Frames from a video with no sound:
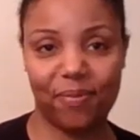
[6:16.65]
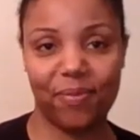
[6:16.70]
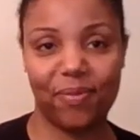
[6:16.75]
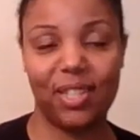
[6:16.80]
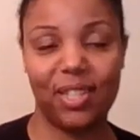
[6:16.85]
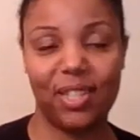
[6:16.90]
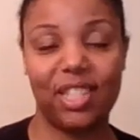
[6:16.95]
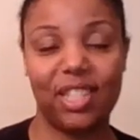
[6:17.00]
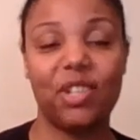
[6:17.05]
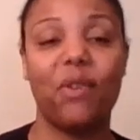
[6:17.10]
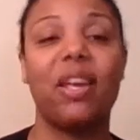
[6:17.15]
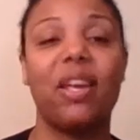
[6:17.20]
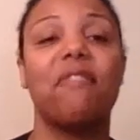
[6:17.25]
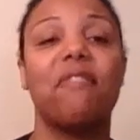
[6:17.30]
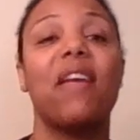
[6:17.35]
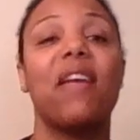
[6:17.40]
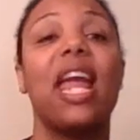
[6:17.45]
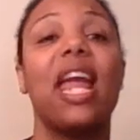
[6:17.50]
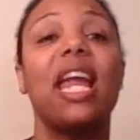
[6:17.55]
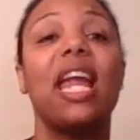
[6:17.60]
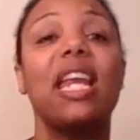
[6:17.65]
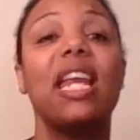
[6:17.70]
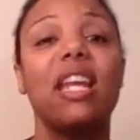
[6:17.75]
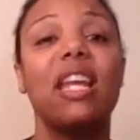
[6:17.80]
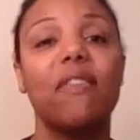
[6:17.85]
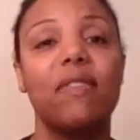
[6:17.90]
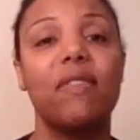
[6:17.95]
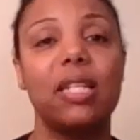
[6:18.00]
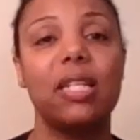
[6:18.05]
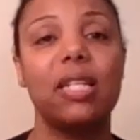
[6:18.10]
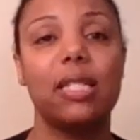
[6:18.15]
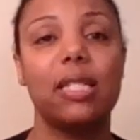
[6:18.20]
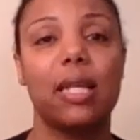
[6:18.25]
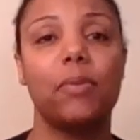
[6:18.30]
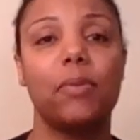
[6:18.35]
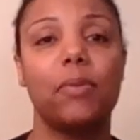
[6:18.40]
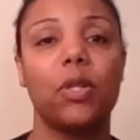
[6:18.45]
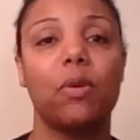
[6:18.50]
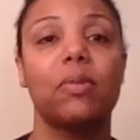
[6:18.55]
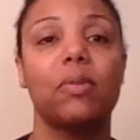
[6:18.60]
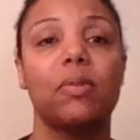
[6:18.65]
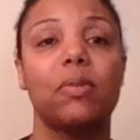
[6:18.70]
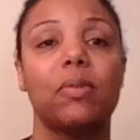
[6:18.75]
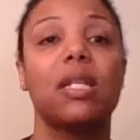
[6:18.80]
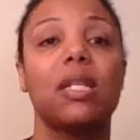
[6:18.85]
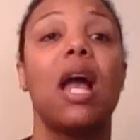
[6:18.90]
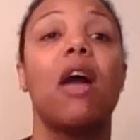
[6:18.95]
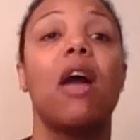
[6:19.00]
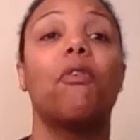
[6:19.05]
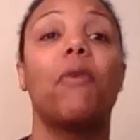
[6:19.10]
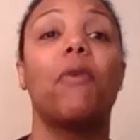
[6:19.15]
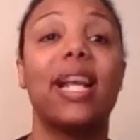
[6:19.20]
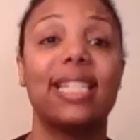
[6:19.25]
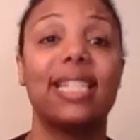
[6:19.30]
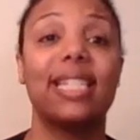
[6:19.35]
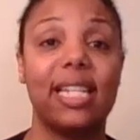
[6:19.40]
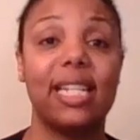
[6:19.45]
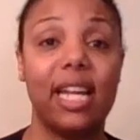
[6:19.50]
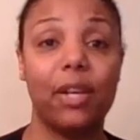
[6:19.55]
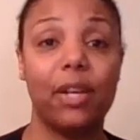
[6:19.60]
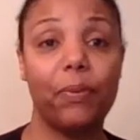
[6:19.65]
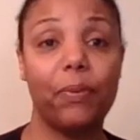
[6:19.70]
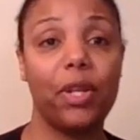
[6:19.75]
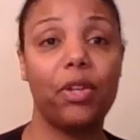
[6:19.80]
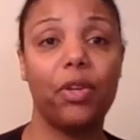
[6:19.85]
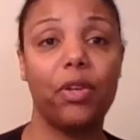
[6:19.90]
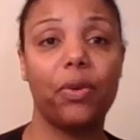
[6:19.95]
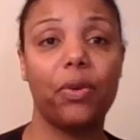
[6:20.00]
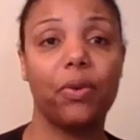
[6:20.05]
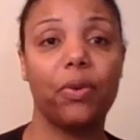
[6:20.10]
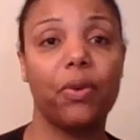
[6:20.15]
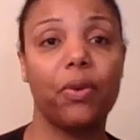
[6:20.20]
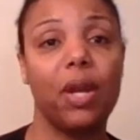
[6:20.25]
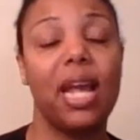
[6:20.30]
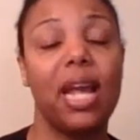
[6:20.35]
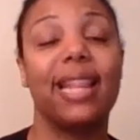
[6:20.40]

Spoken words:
So if any of these symptoms resonate with you,